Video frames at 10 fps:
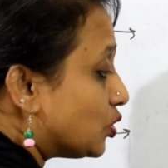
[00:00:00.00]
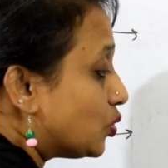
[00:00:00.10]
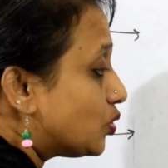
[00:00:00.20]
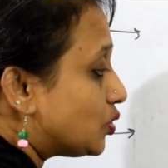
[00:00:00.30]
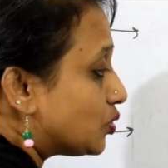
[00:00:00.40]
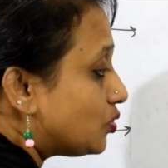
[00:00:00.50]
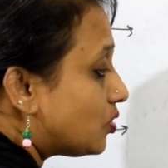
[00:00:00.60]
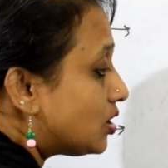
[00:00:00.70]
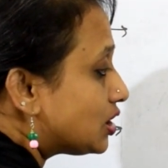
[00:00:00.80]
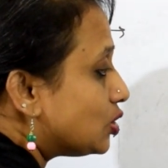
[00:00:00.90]
who do
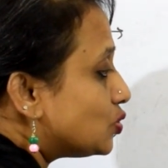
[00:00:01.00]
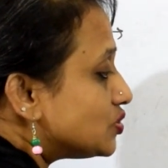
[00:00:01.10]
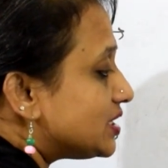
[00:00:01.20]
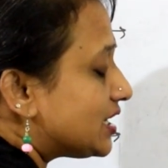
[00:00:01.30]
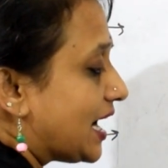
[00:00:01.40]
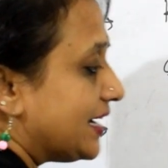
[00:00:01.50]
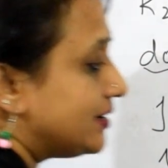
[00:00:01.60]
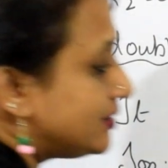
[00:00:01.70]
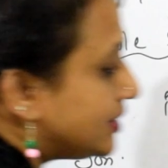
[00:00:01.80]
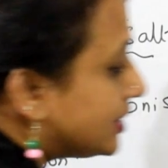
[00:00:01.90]
not lose their
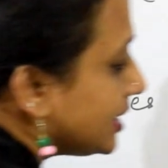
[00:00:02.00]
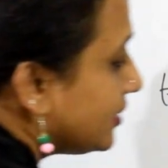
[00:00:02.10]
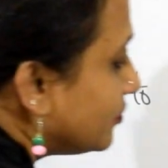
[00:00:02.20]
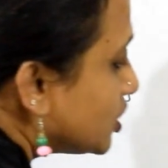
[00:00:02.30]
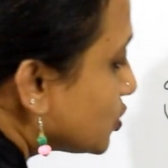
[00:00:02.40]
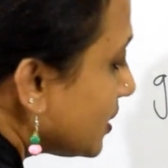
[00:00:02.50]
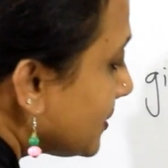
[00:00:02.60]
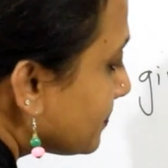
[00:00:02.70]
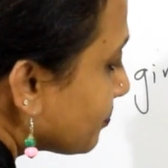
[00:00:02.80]
identity in which one?